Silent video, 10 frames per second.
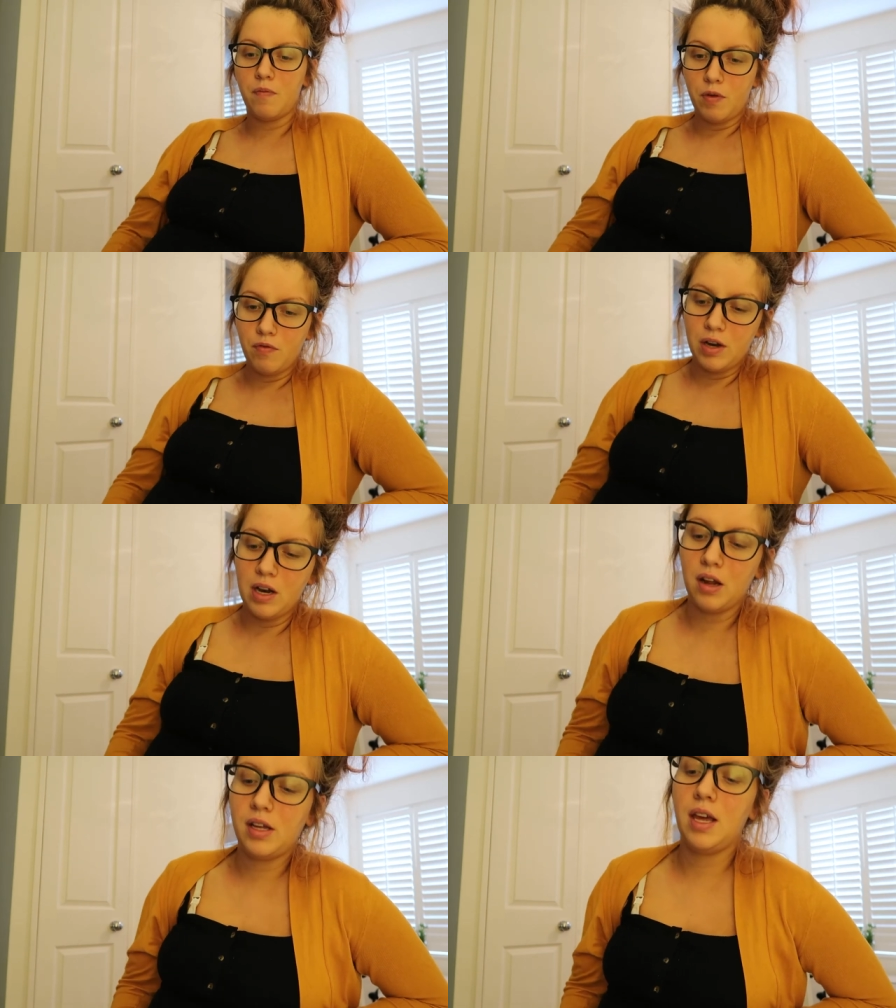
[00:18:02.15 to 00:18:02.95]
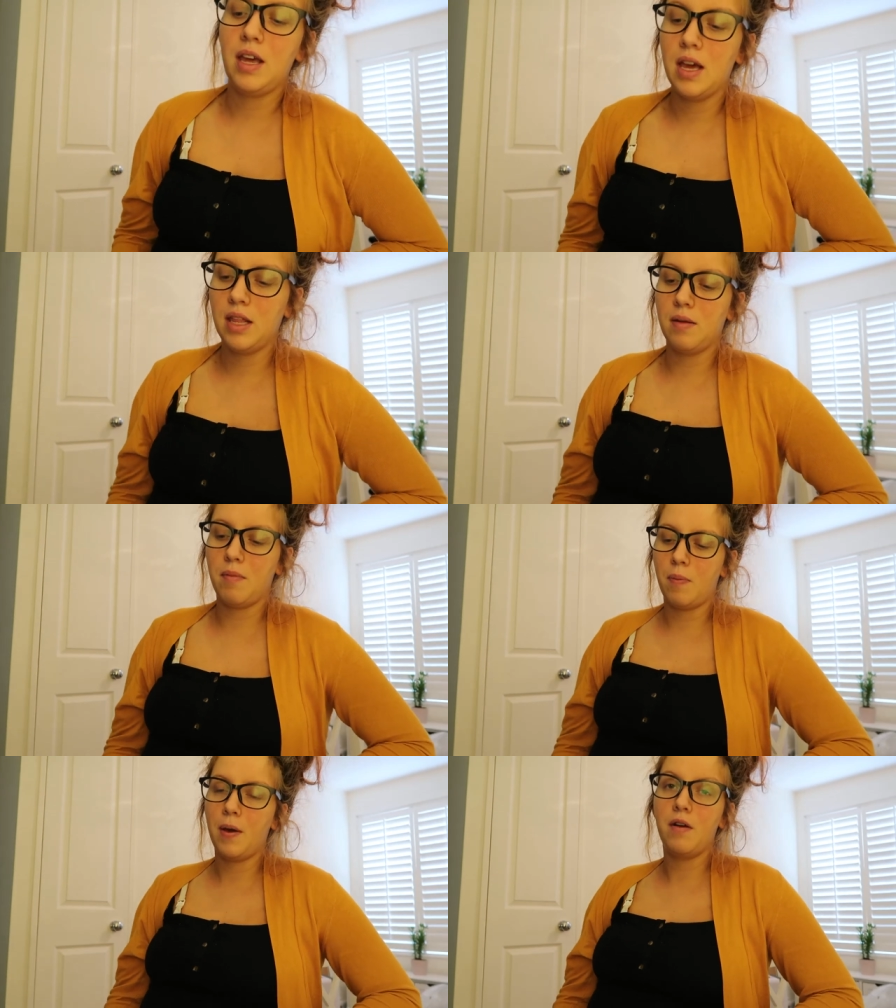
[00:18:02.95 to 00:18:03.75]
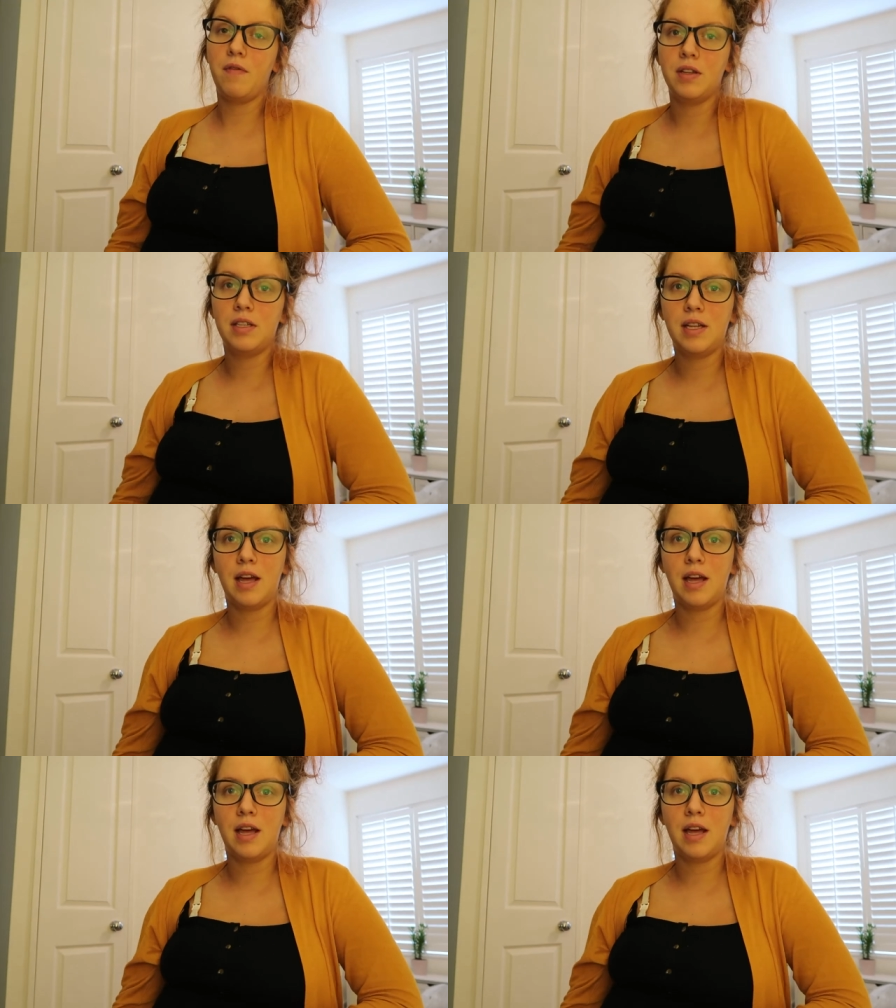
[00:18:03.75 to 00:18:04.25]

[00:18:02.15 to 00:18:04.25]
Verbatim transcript: I've been really lucky in that my pelvis has